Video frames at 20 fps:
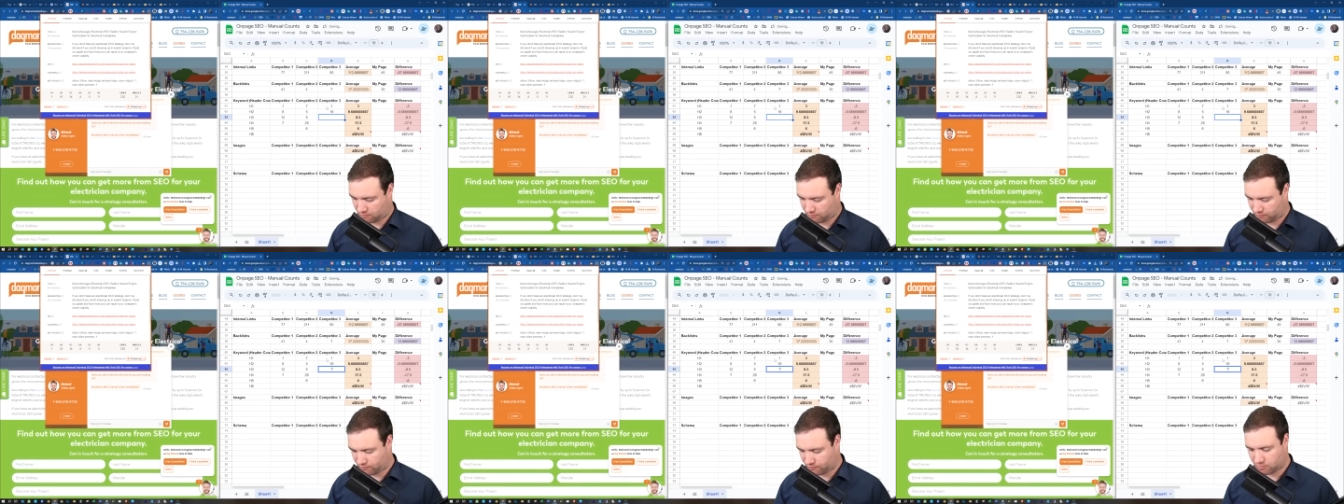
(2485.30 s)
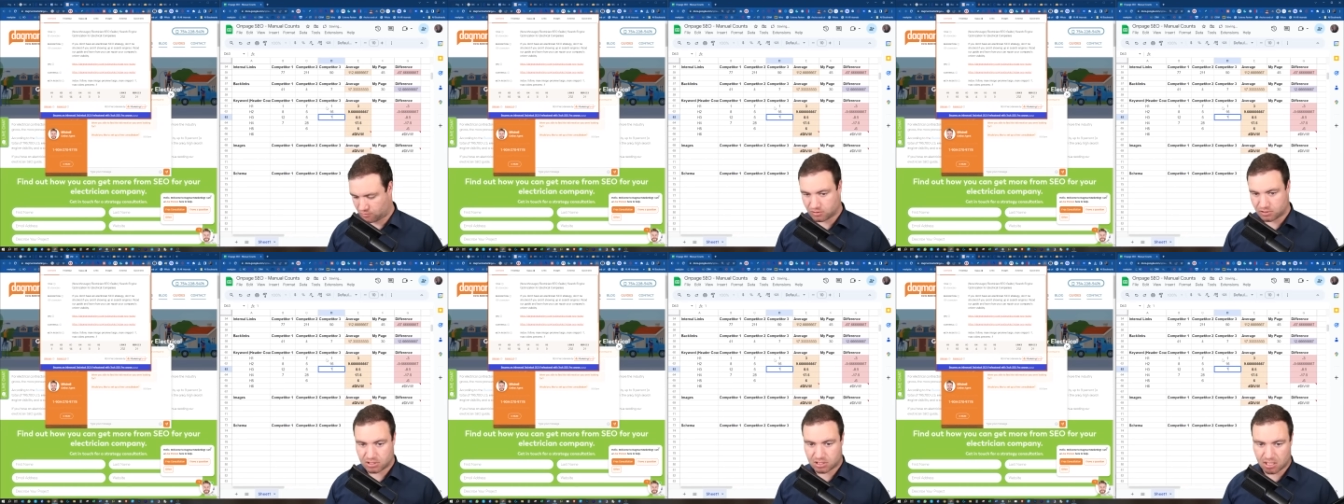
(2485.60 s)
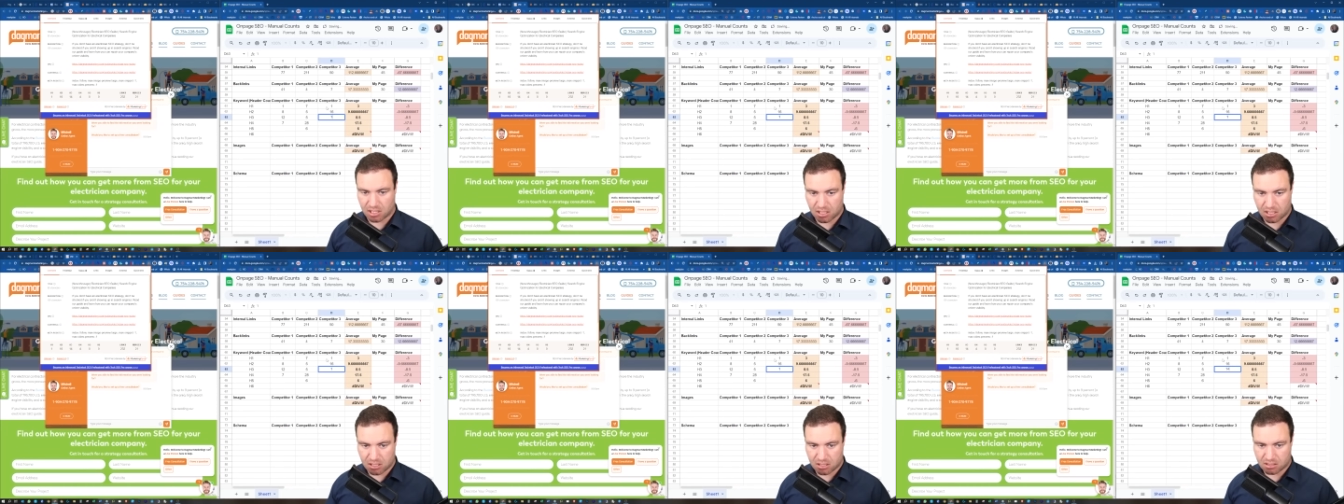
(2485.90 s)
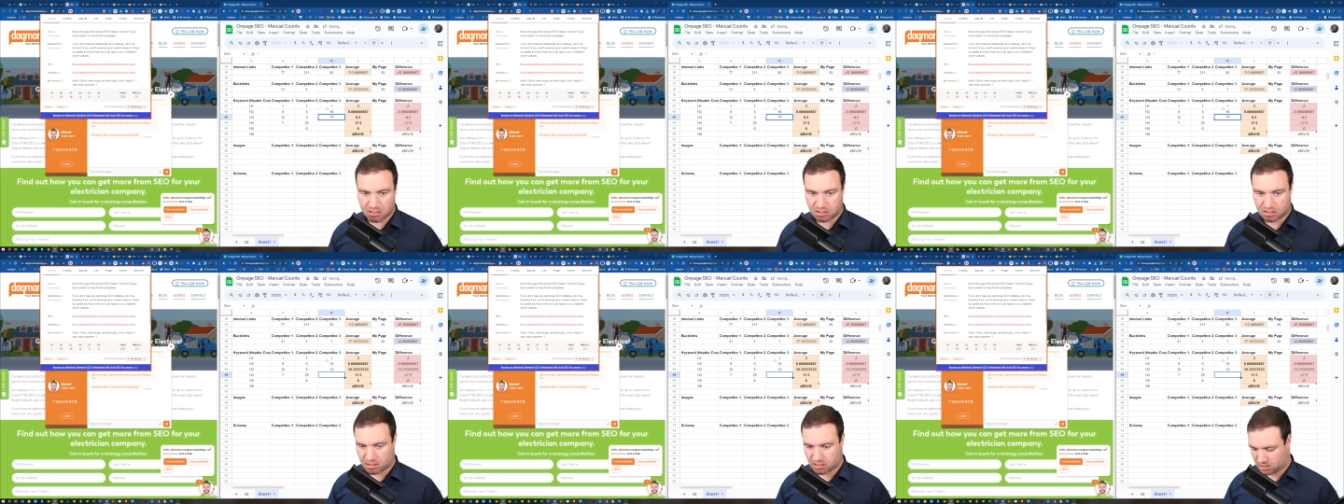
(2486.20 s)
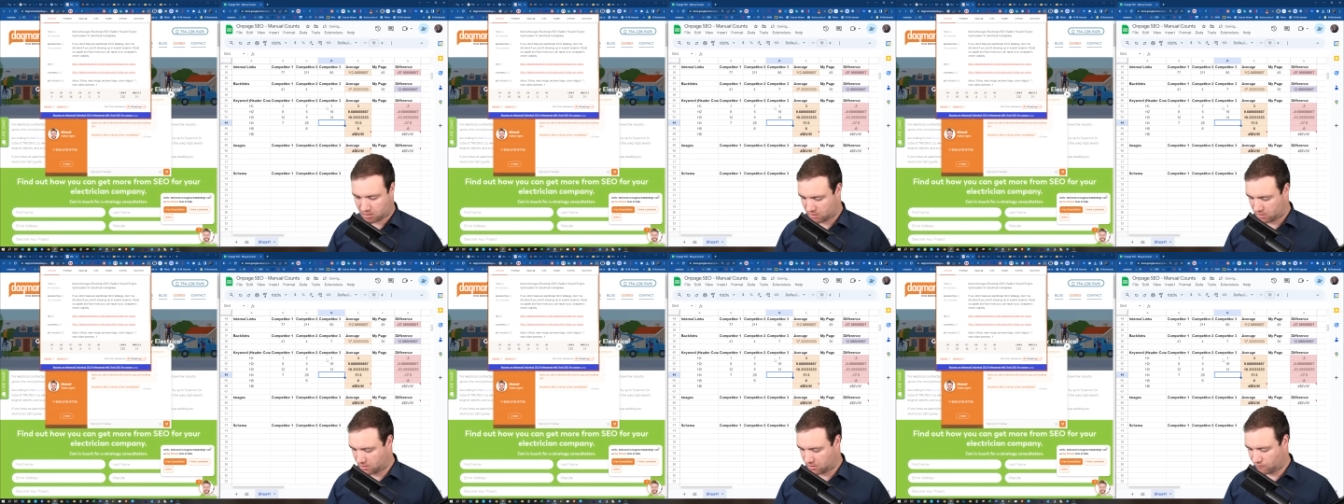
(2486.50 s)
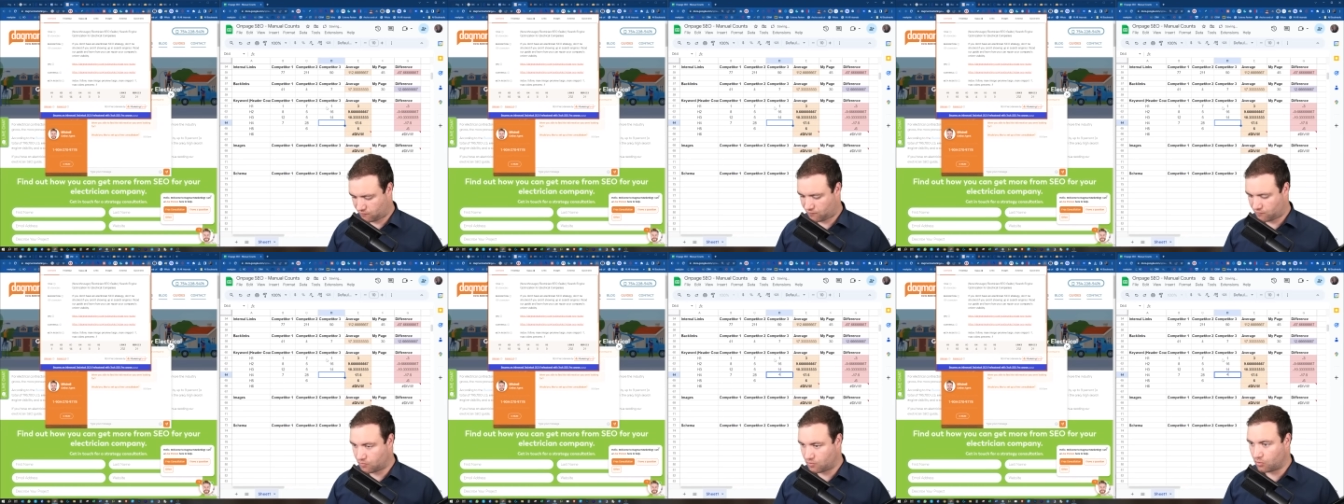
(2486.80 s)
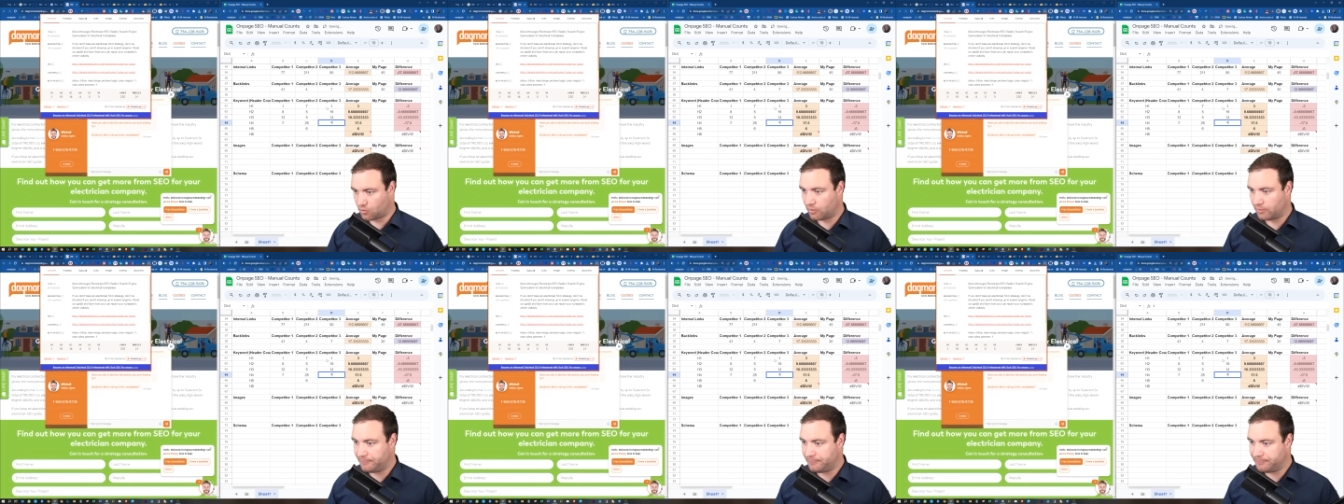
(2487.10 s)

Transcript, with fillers: 14, and 4.